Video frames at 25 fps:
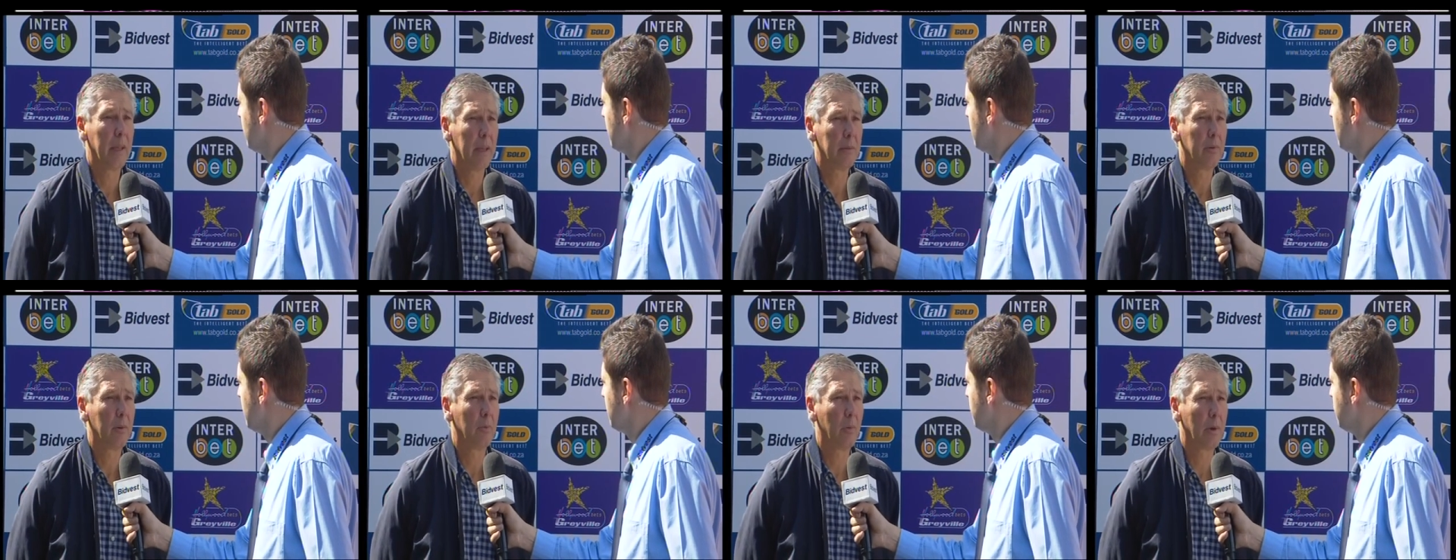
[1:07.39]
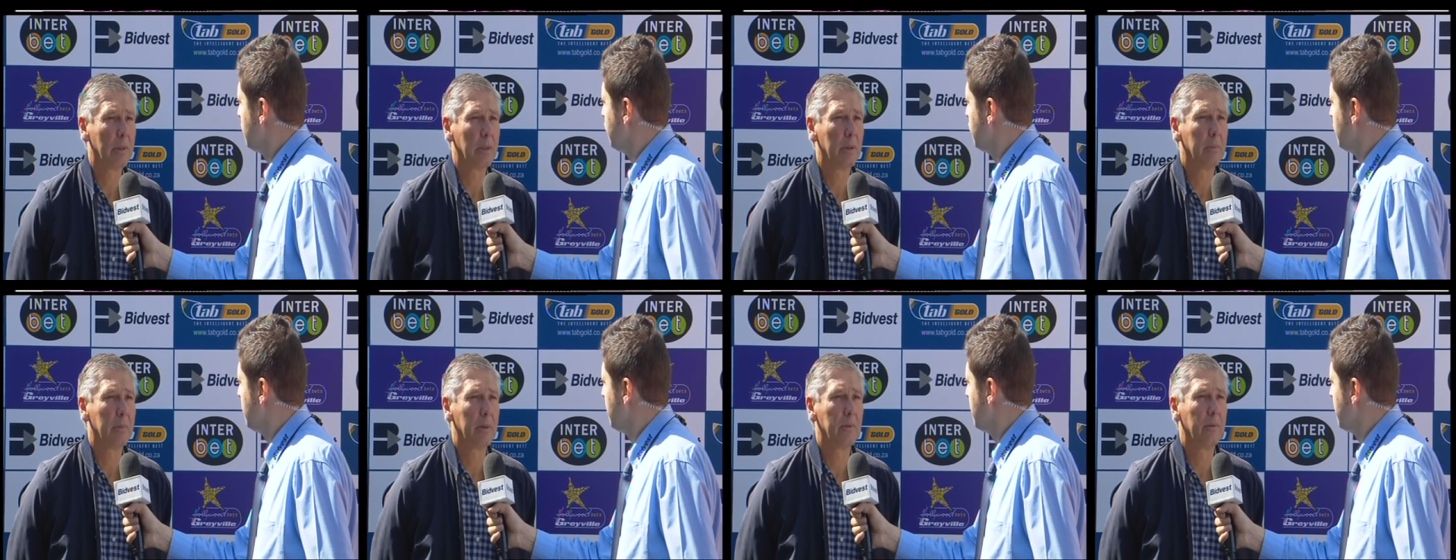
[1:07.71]
even
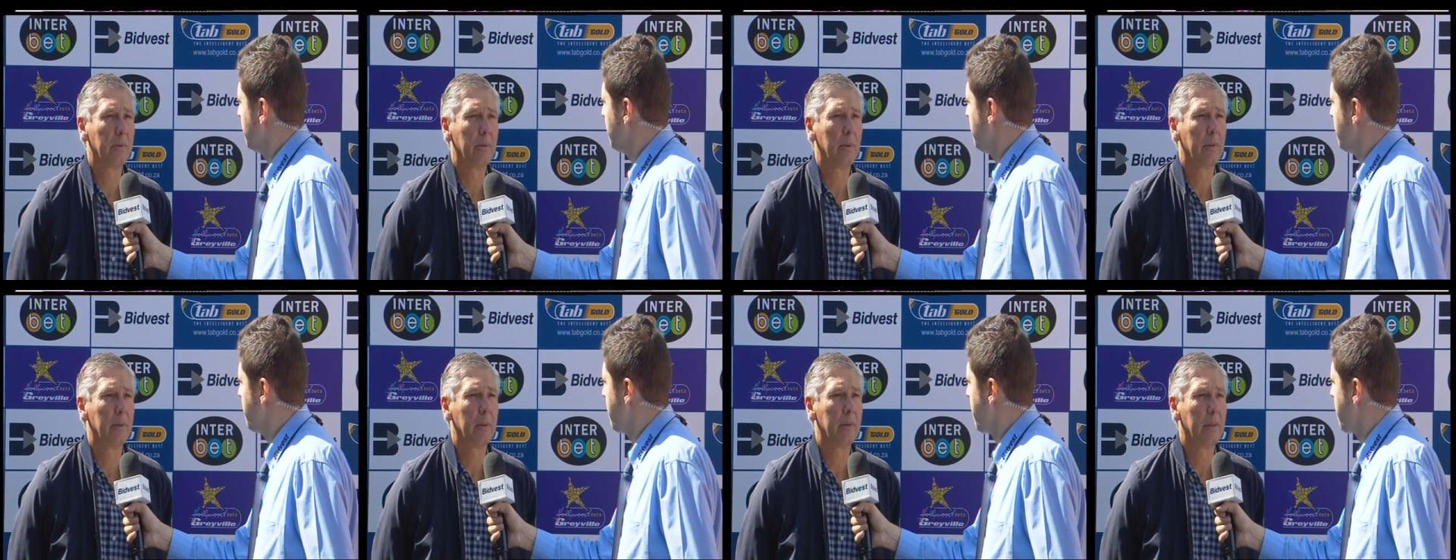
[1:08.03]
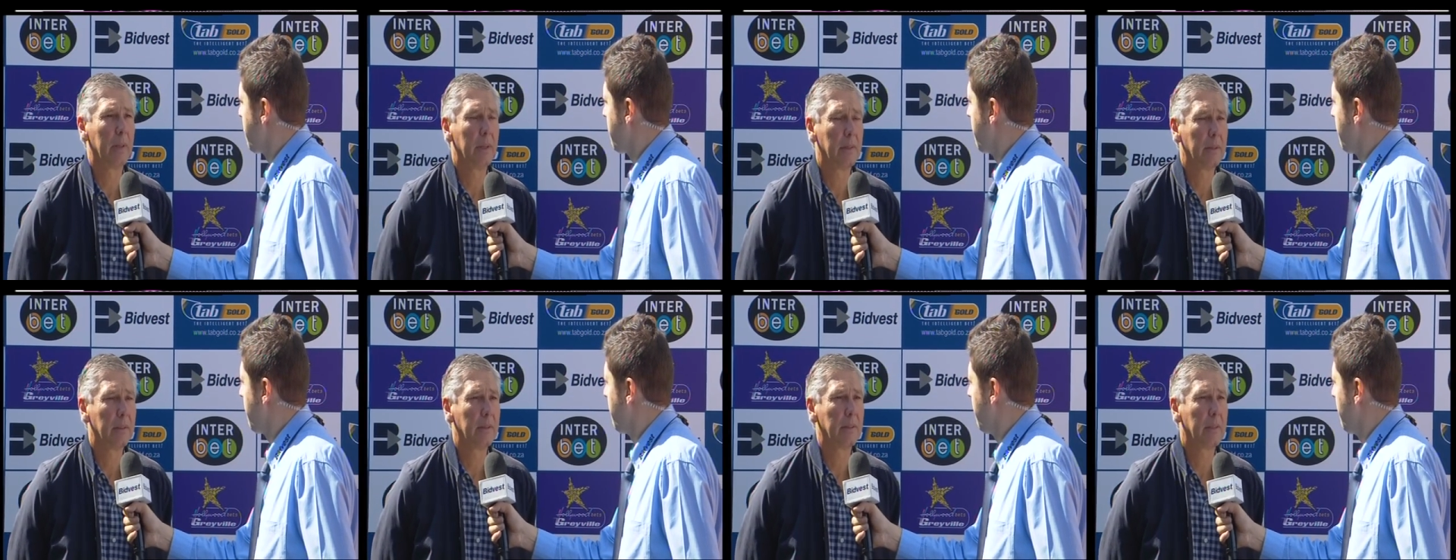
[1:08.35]
want a bit further
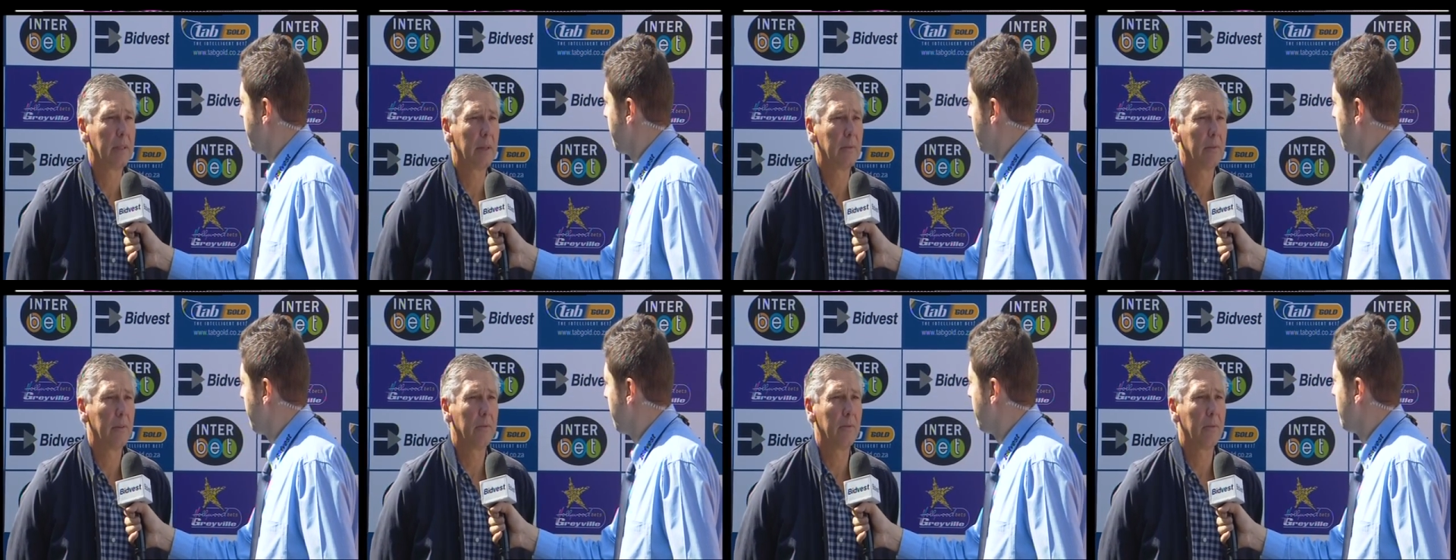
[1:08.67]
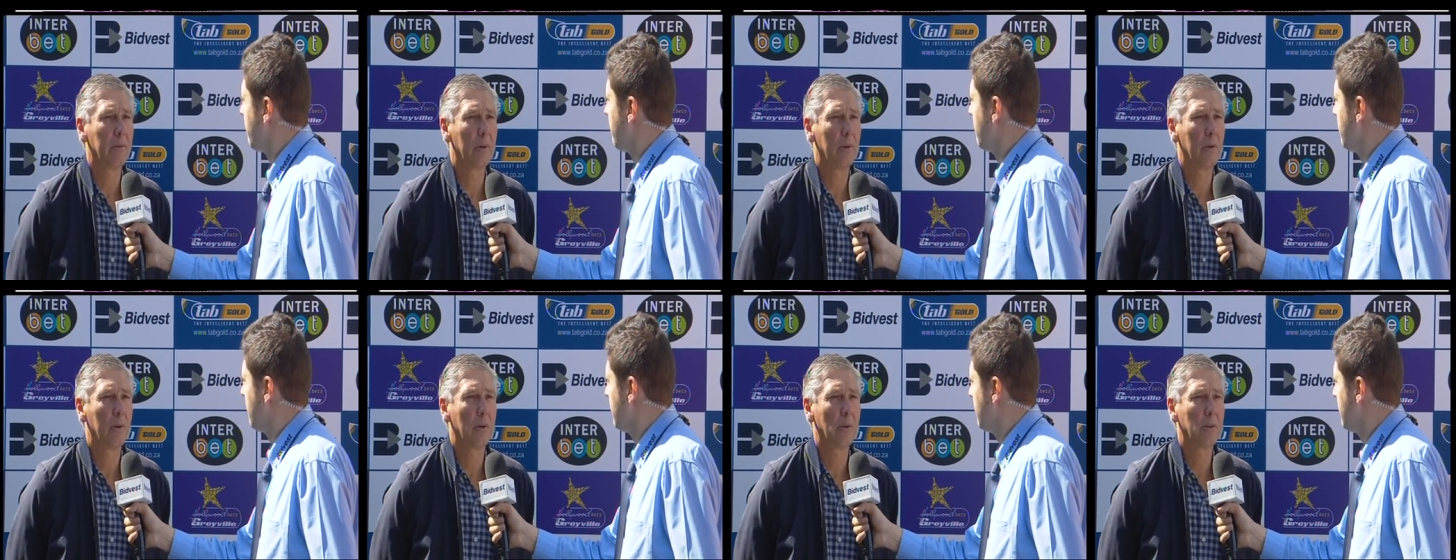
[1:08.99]
than 7
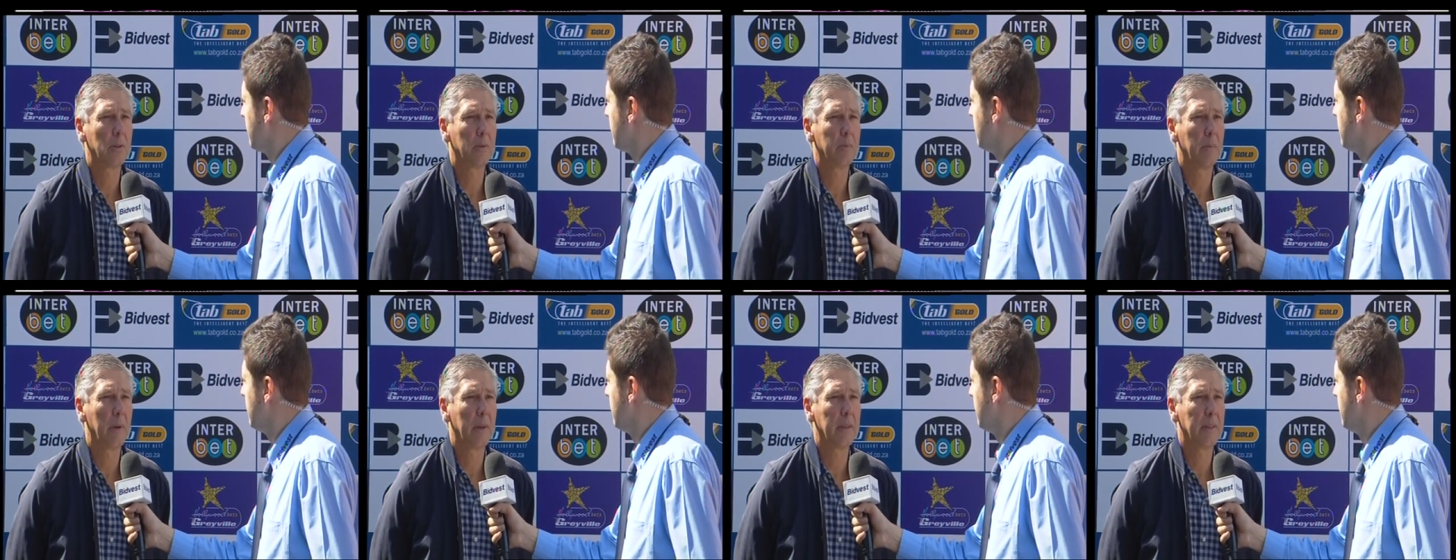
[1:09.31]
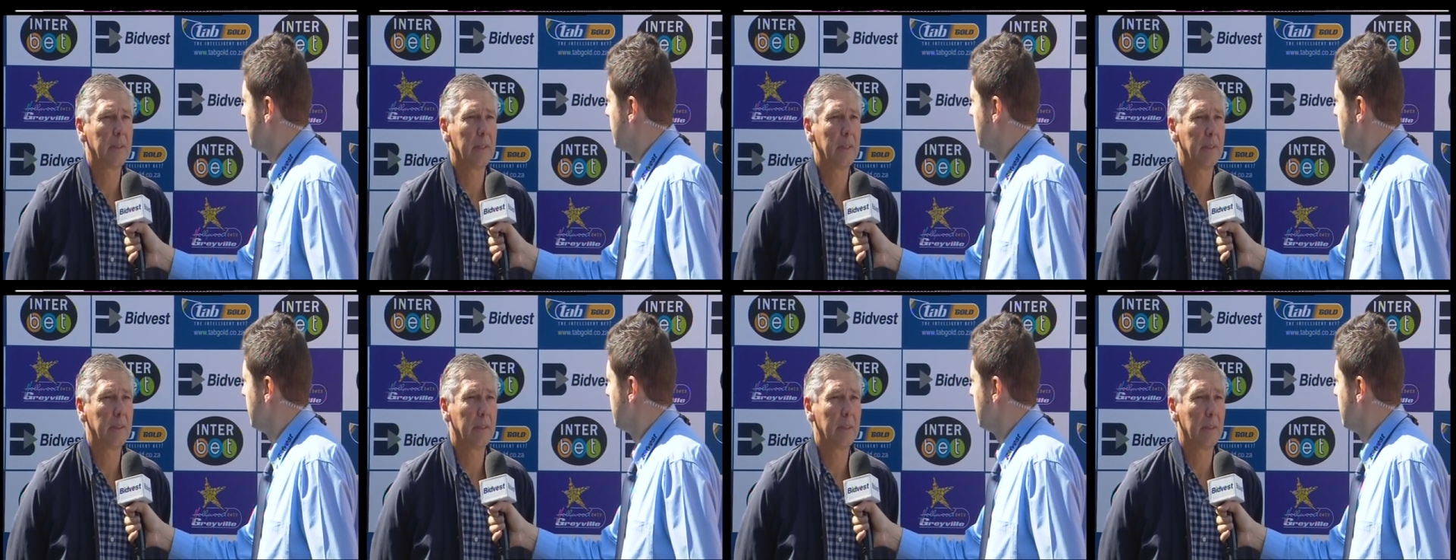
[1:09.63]
furlongs,
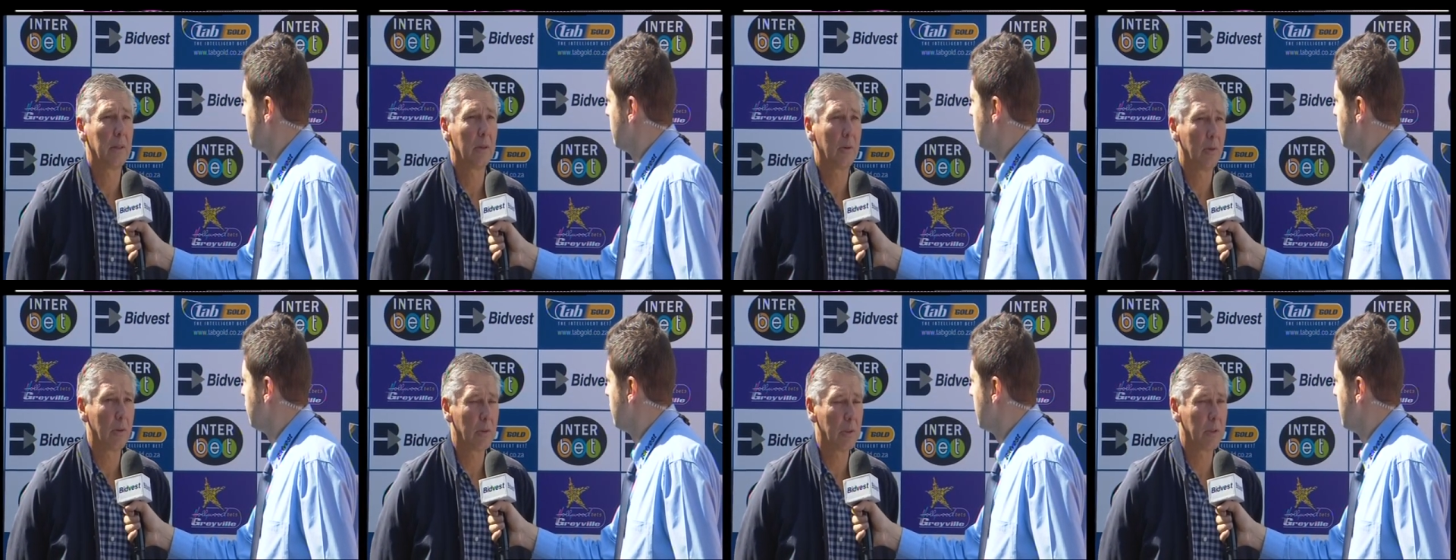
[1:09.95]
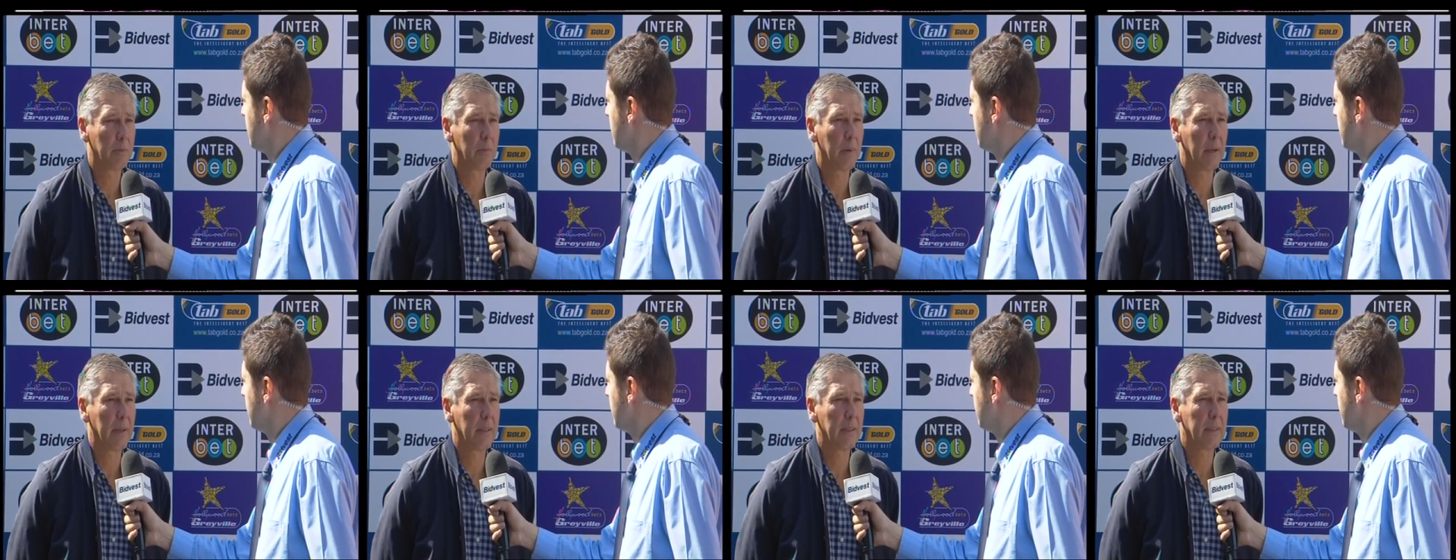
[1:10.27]
but he's in a good
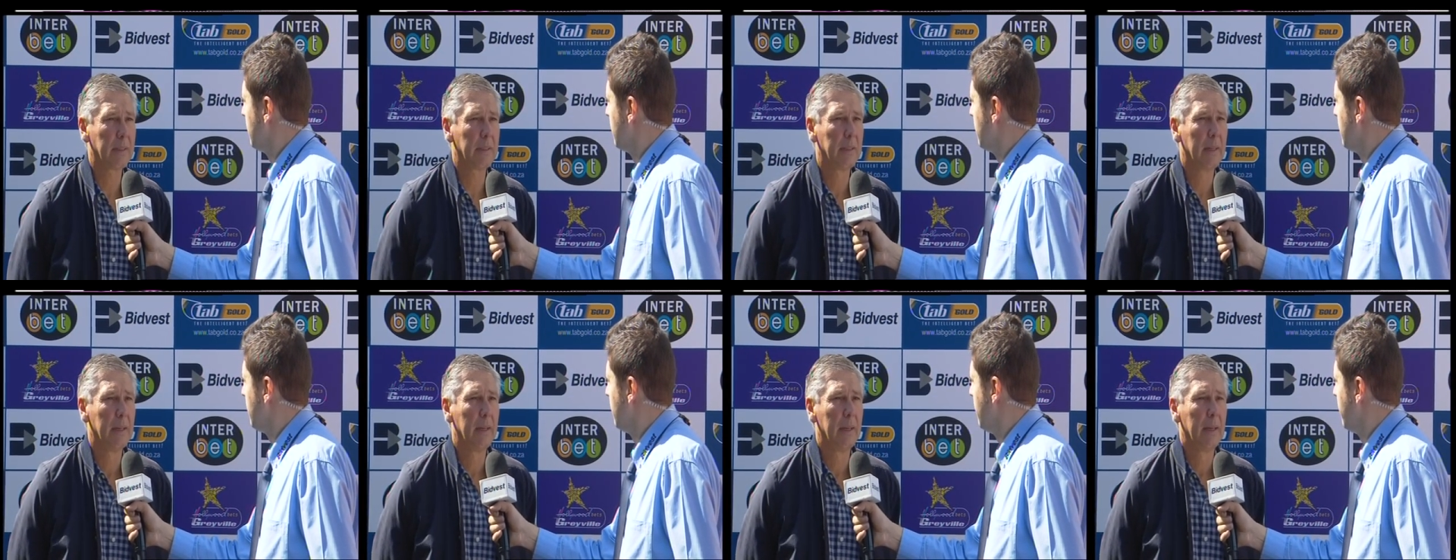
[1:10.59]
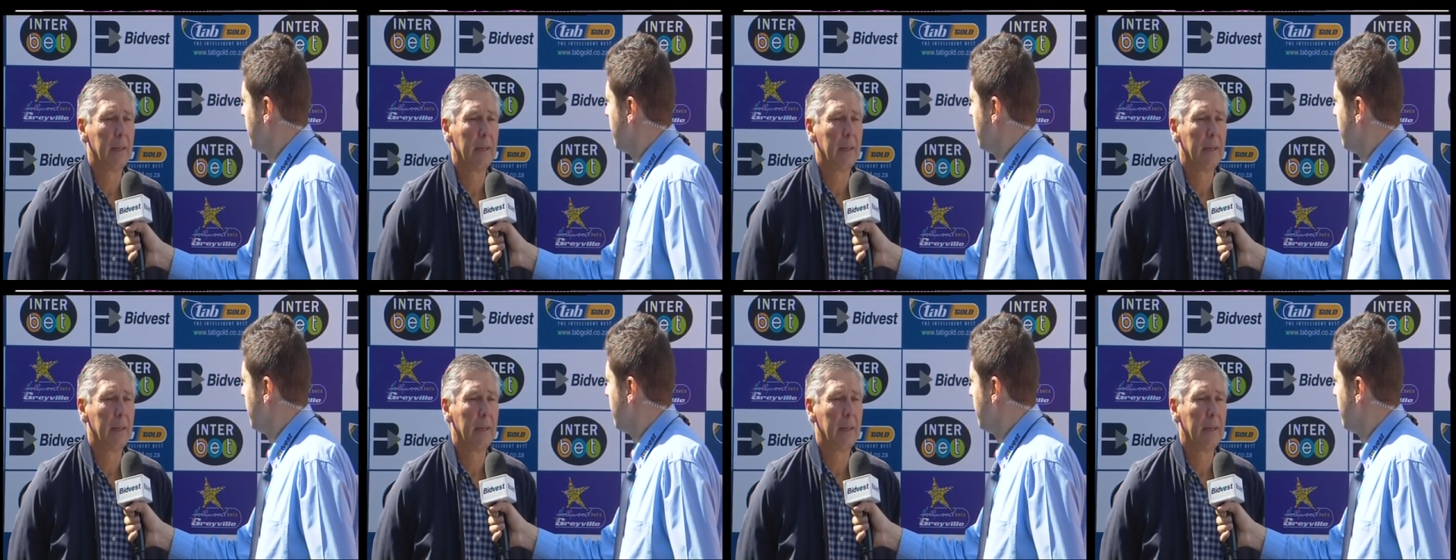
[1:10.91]
space.